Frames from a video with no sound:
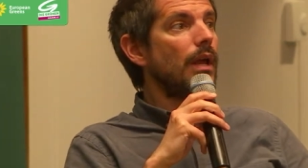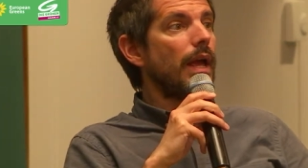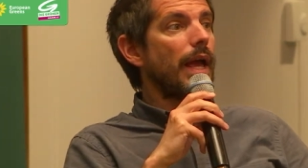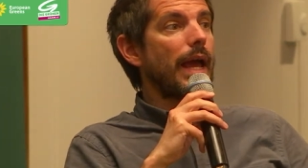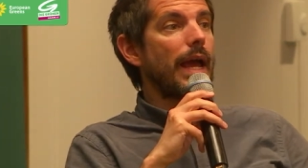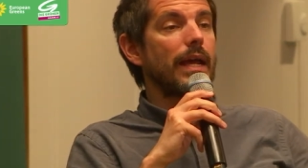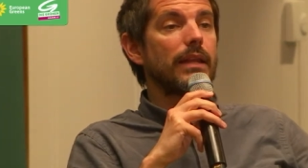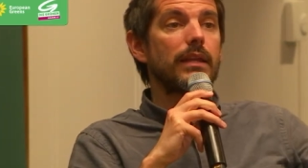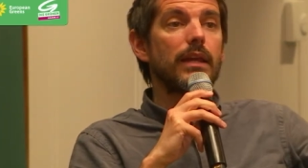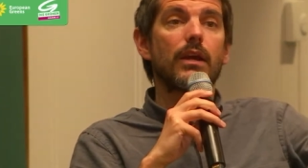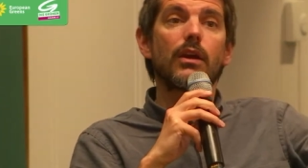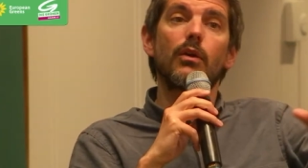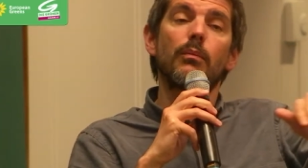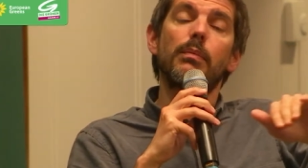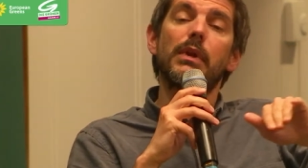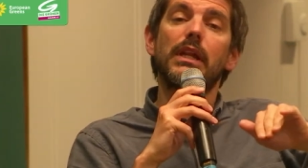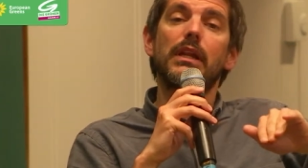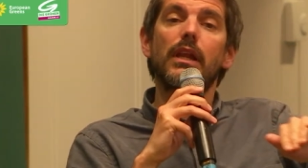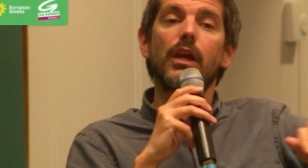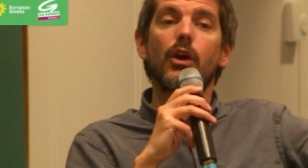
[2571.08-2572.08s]
and they
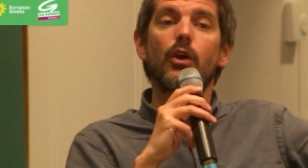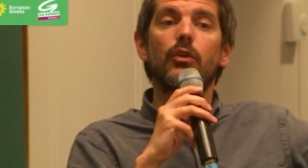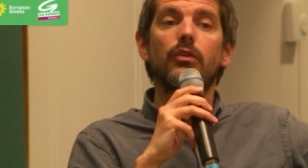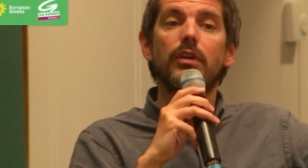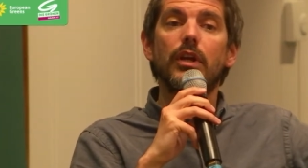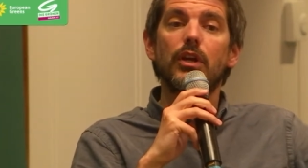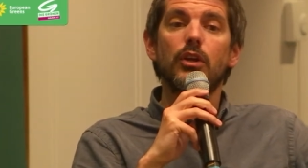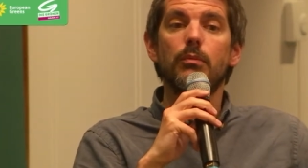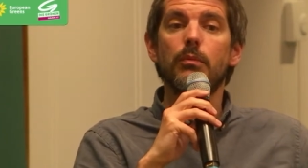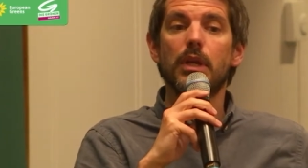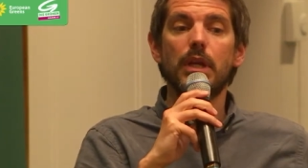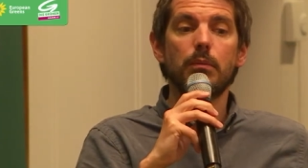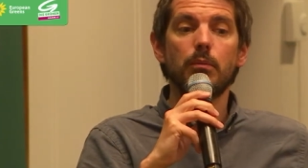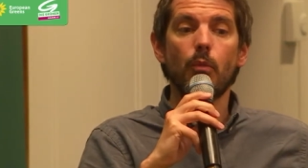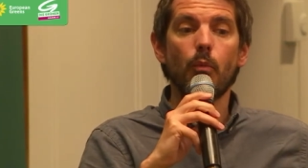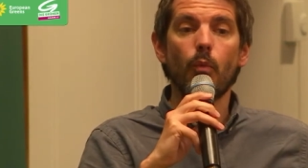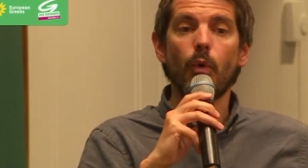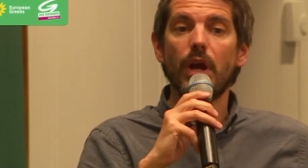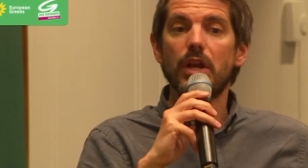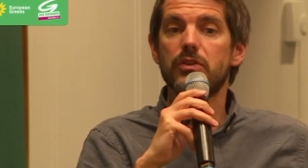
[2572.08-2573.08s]
completely contained the
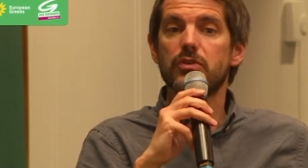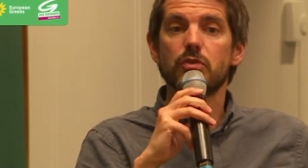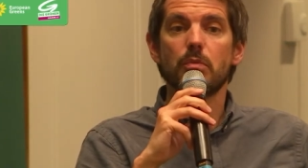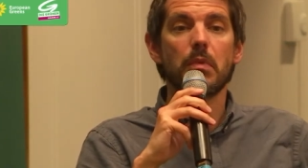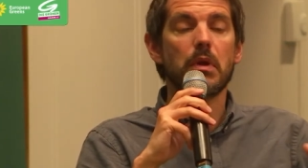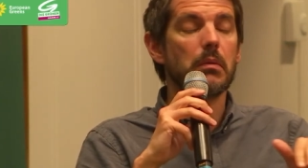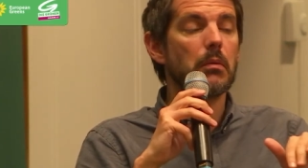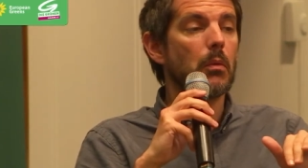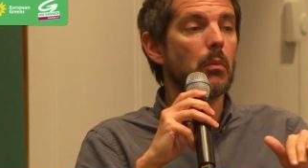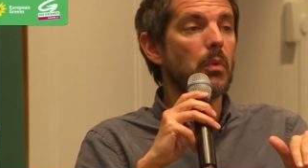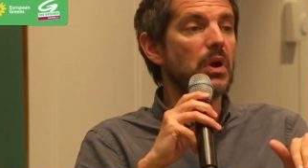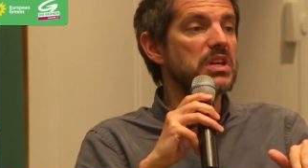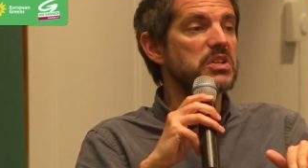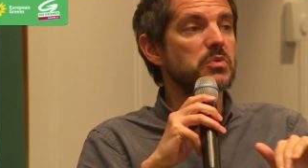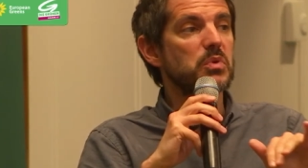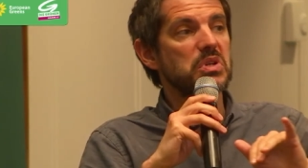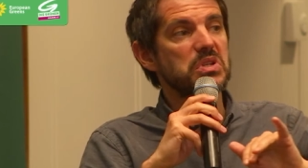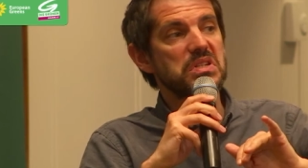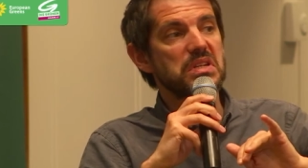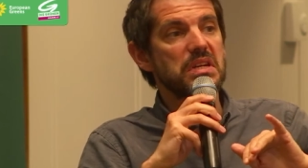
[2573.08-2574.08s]
minimum wage. So minimum wage
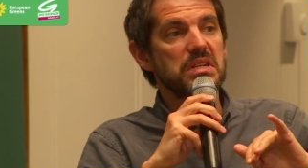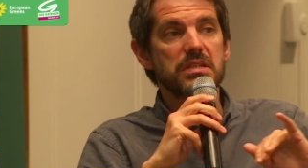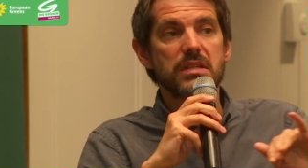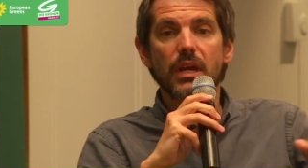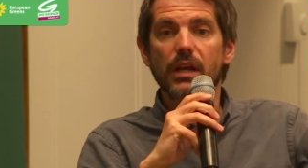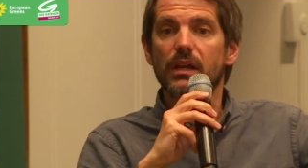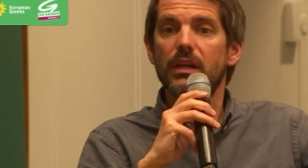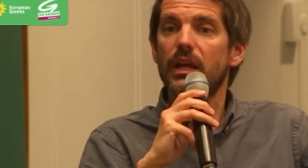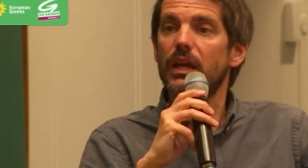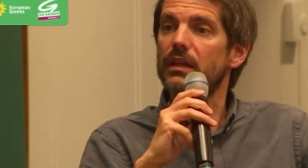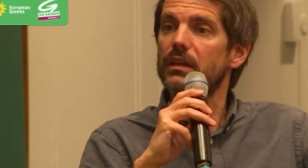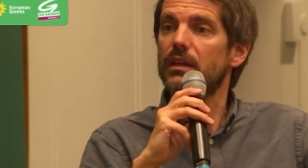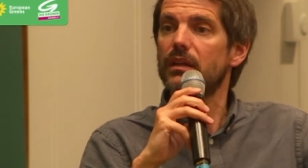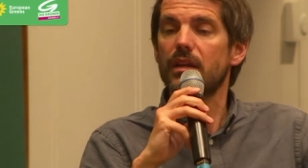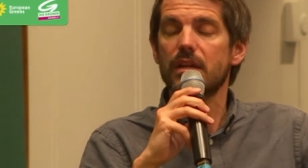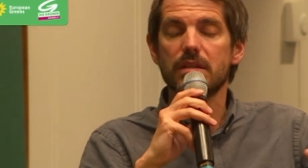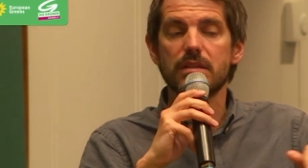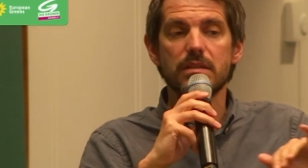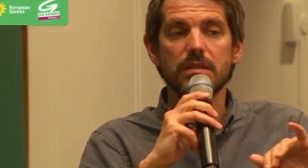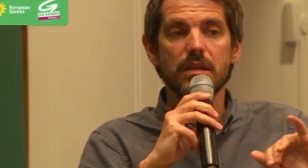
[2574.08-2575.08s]
was stagnated
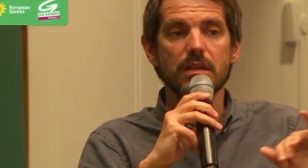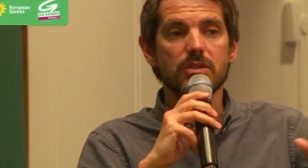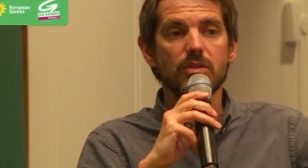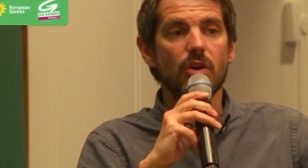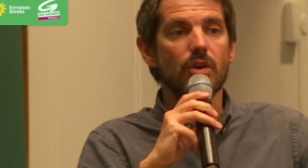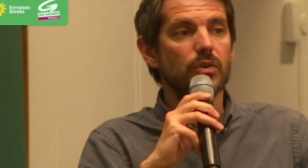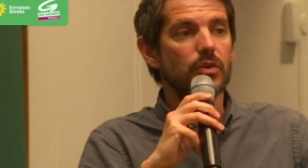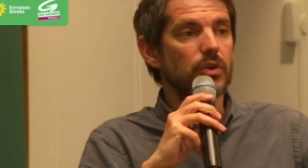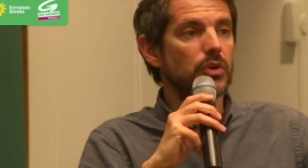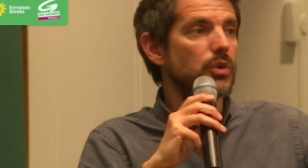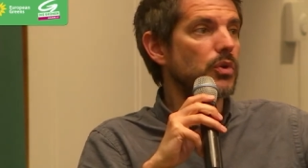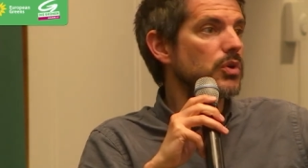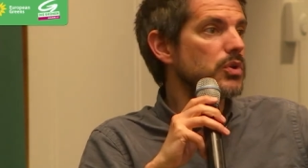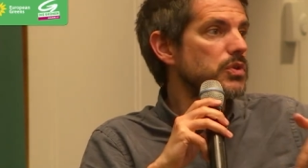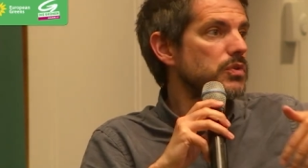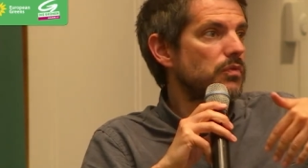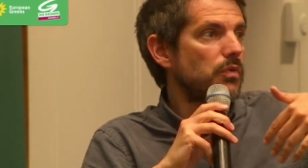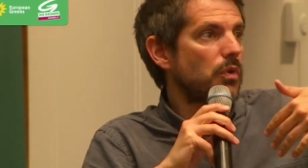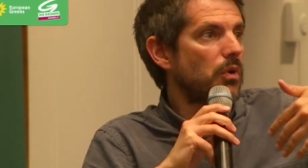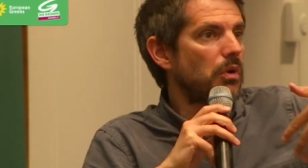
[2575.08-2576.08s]
at 600
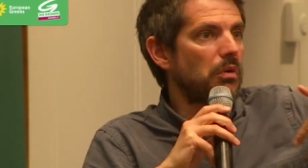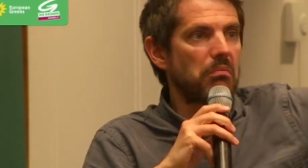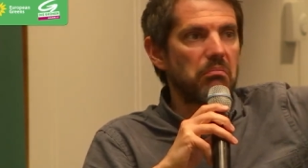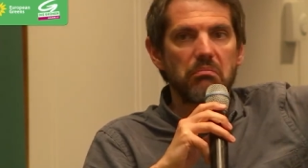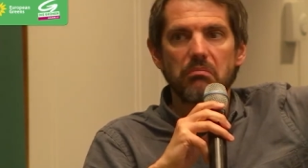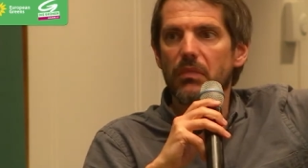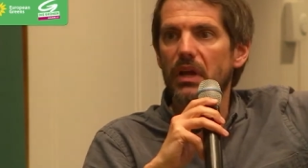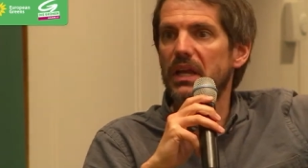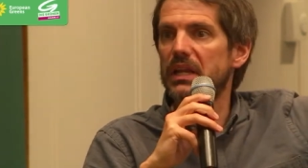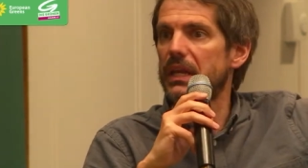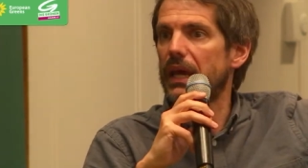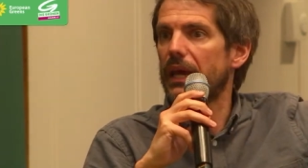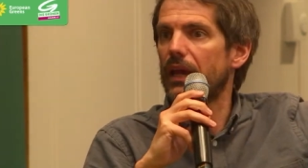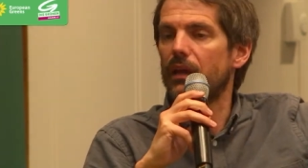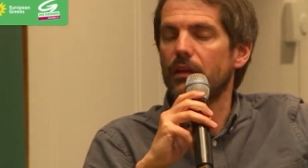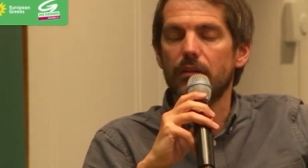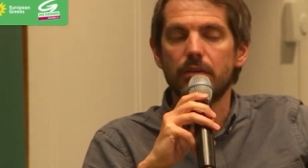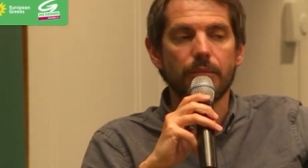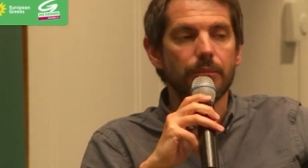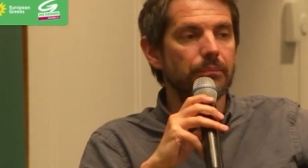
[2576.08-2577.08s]
euros for a
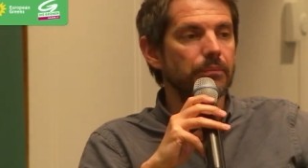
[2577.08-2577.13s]
decade.